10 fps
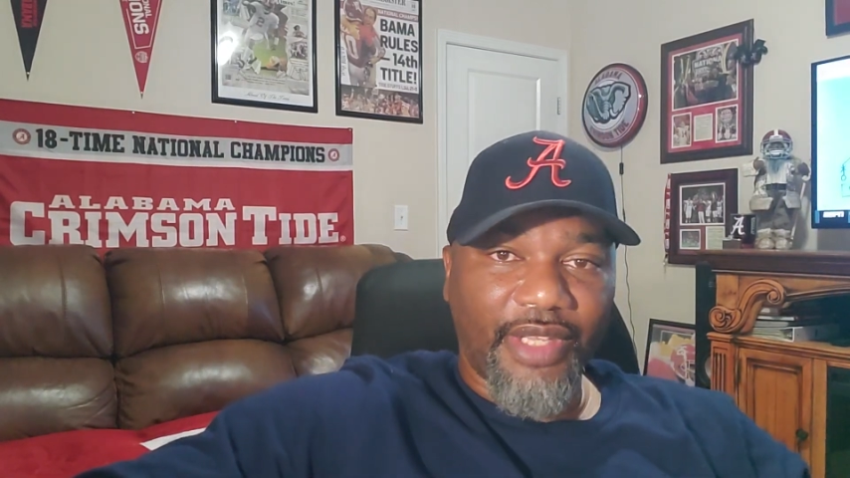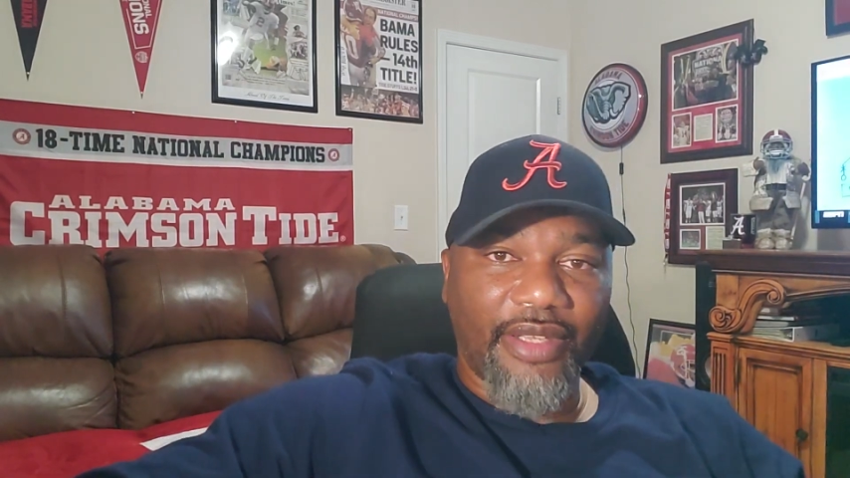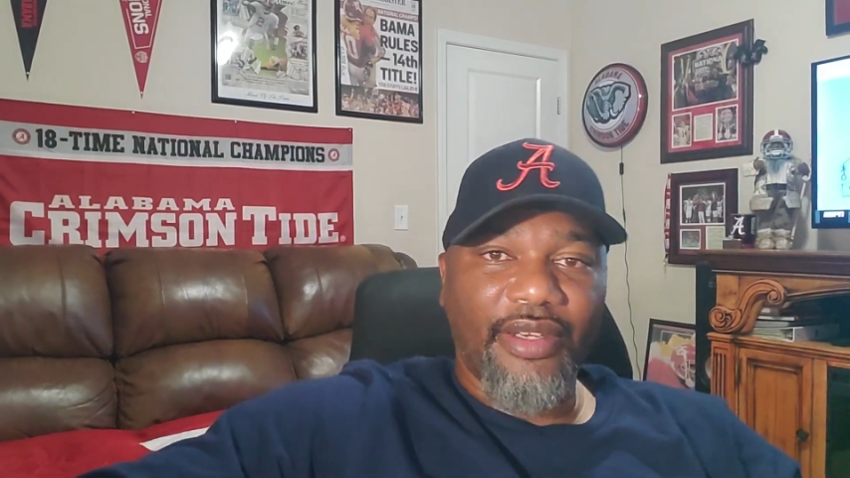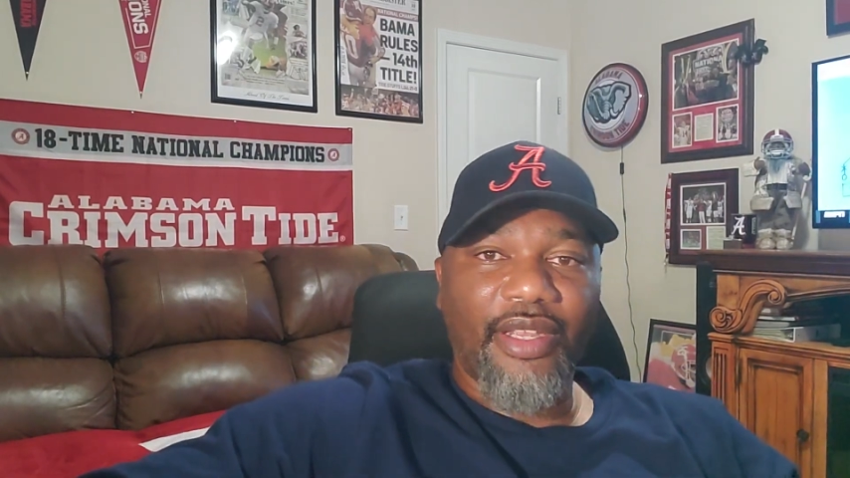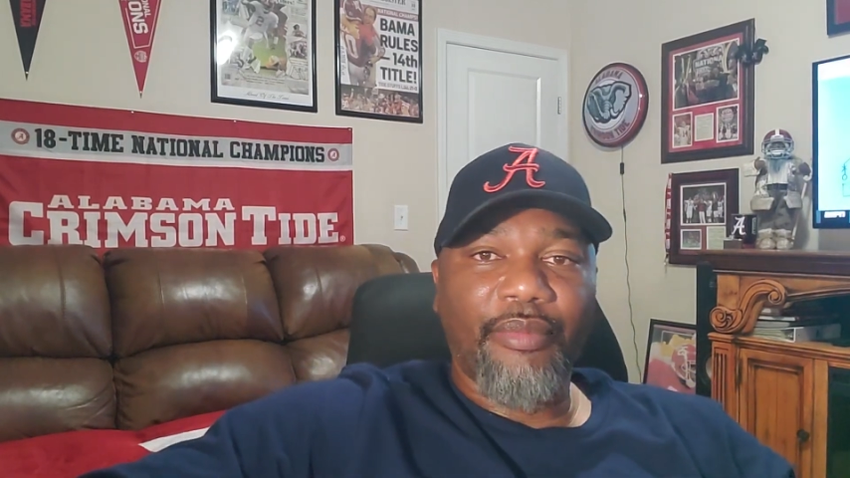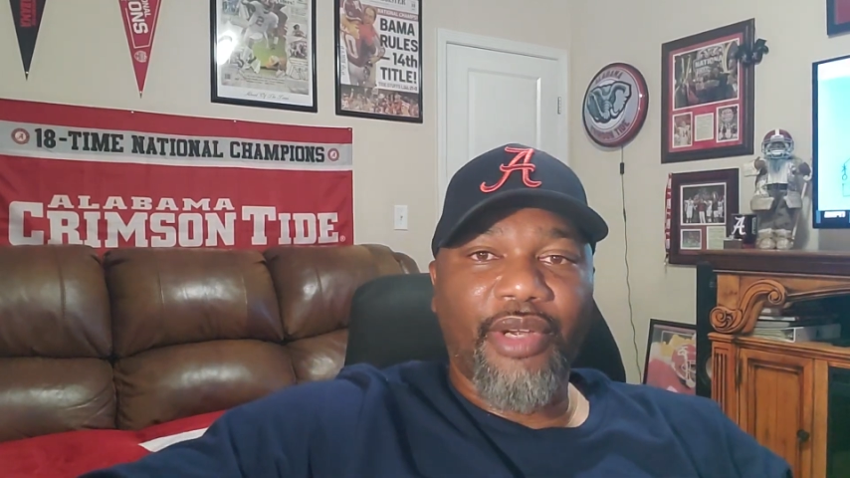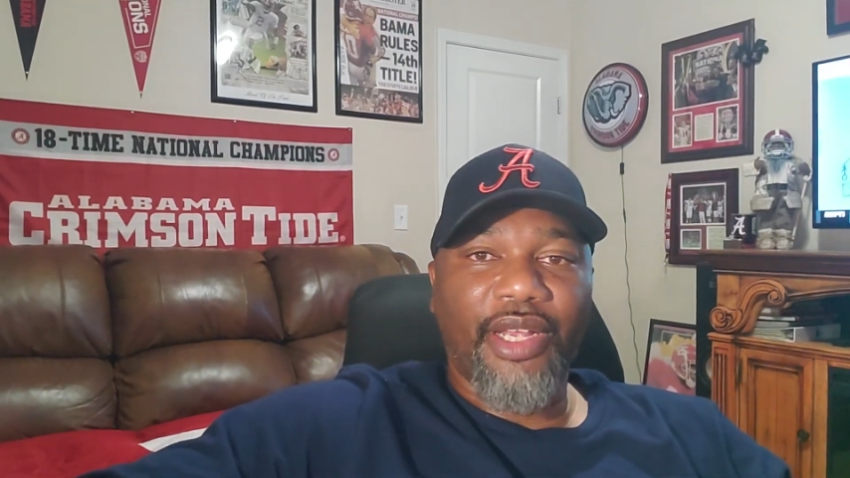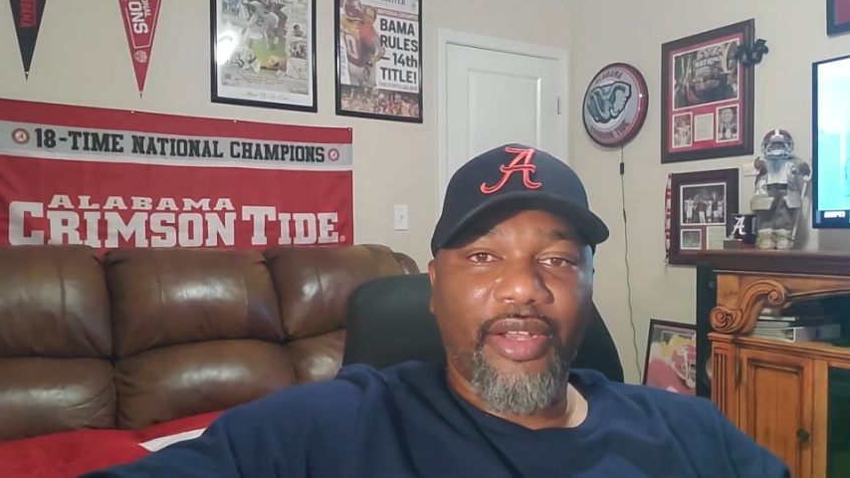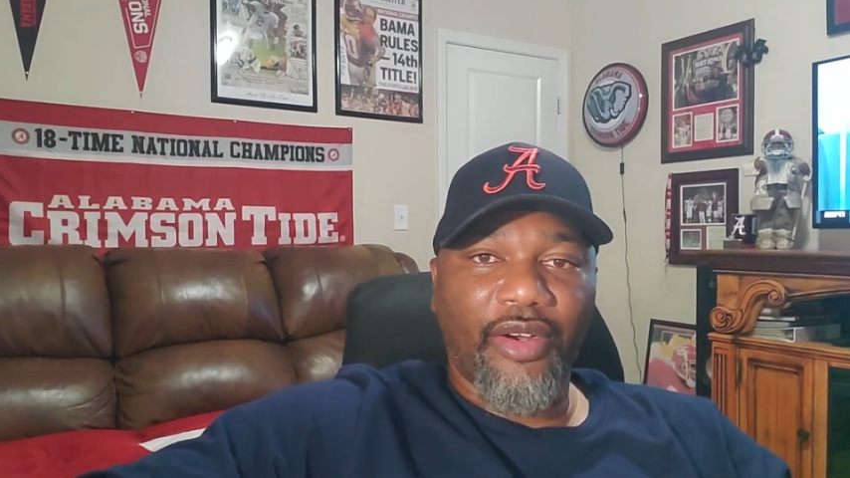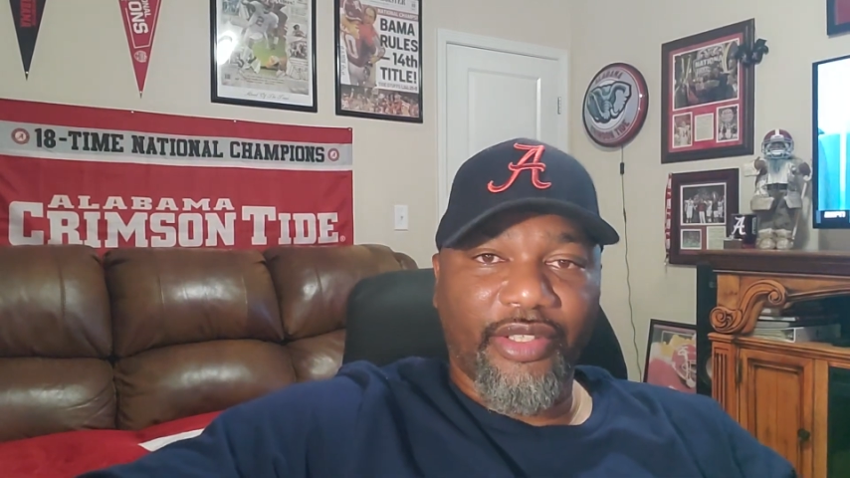And then
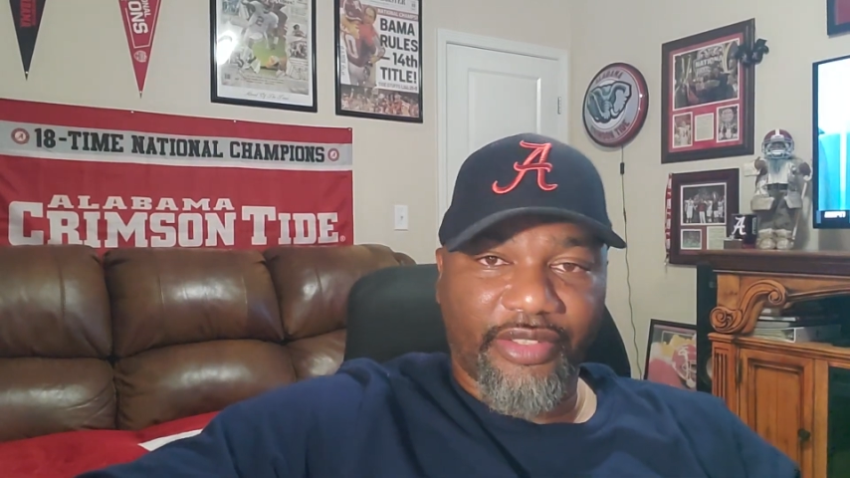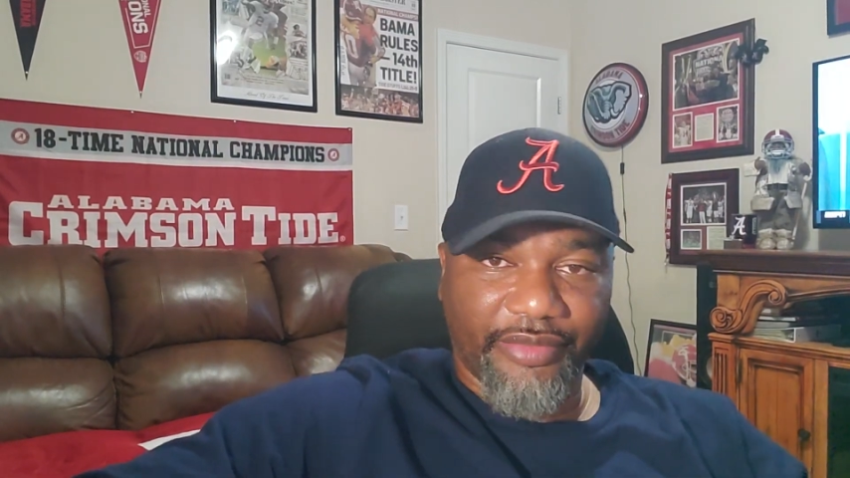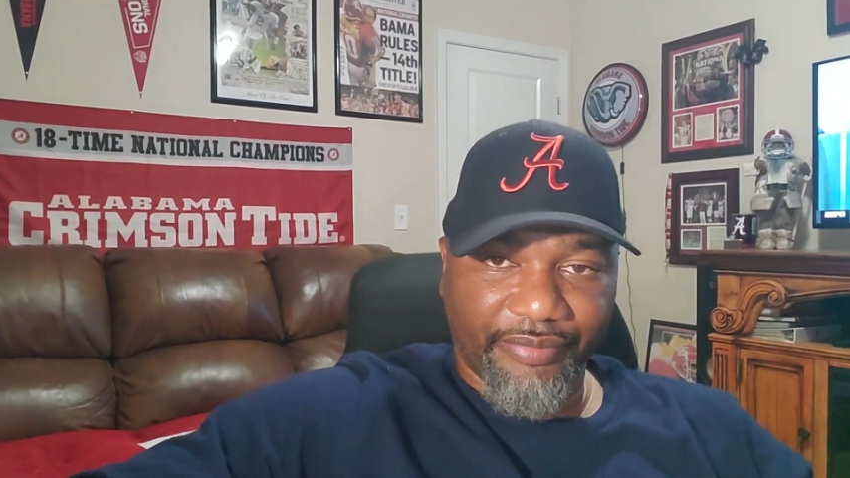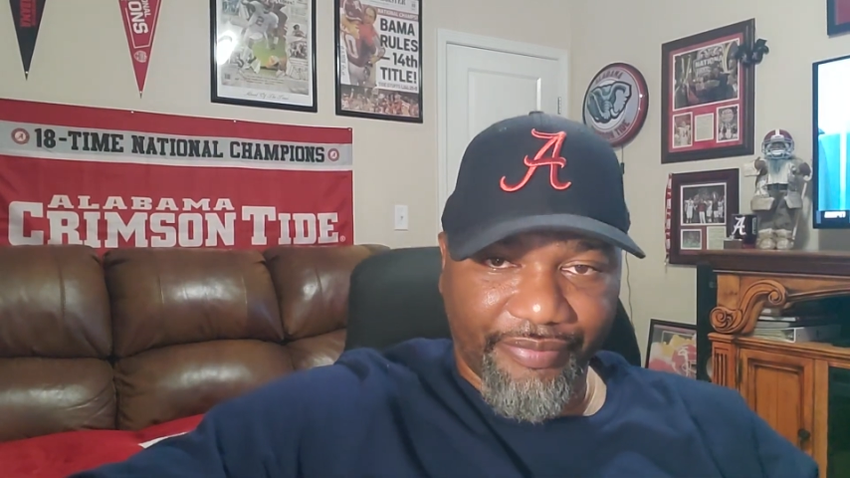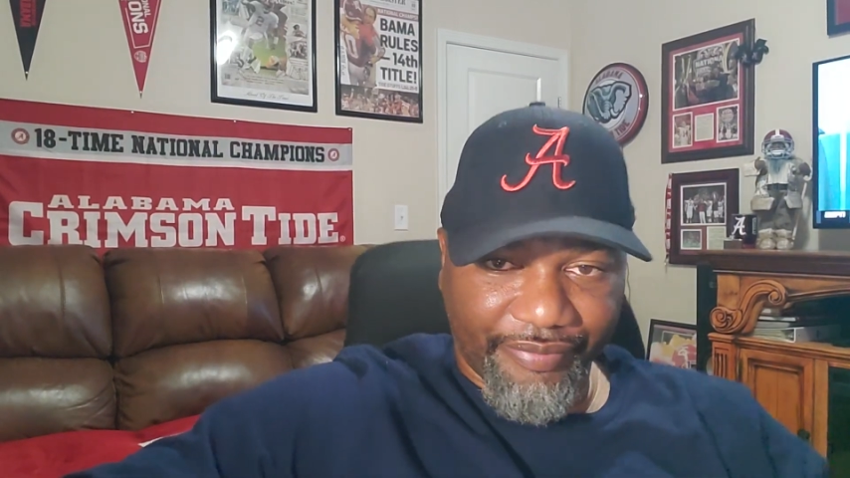Brian Harsin.